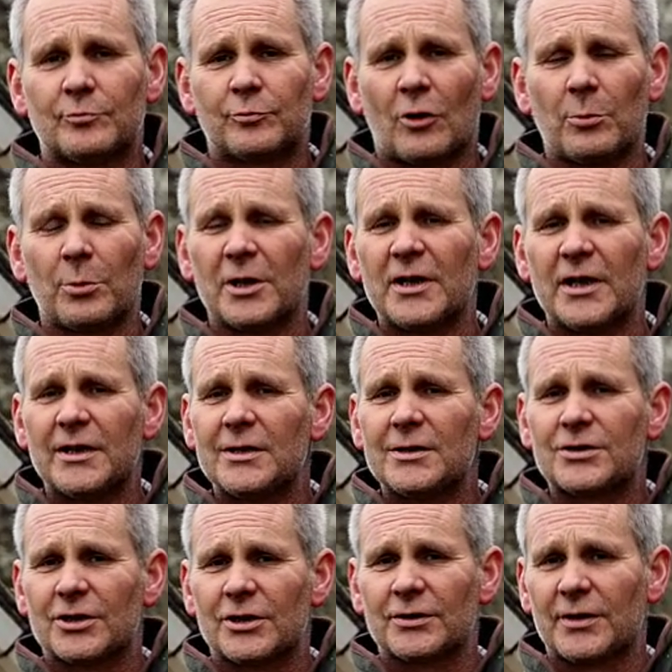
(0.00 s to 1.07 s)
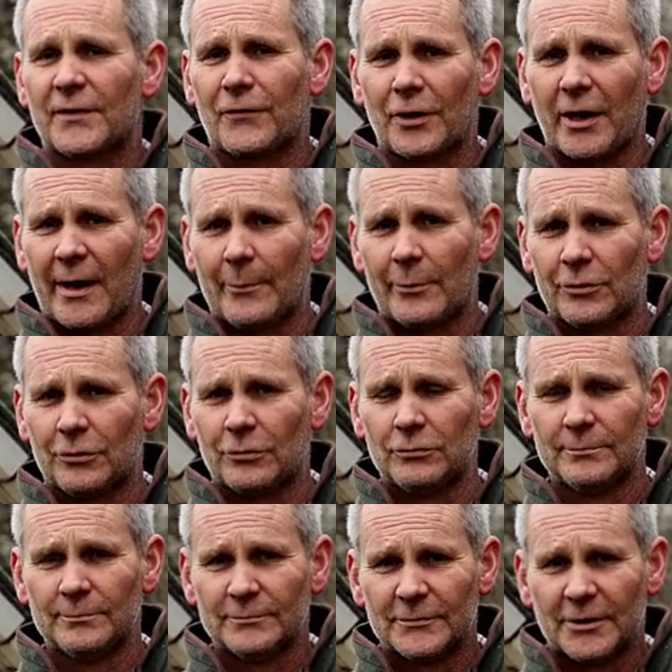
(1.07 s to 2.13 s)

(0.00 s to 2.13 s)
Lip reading: probably needs a different chemical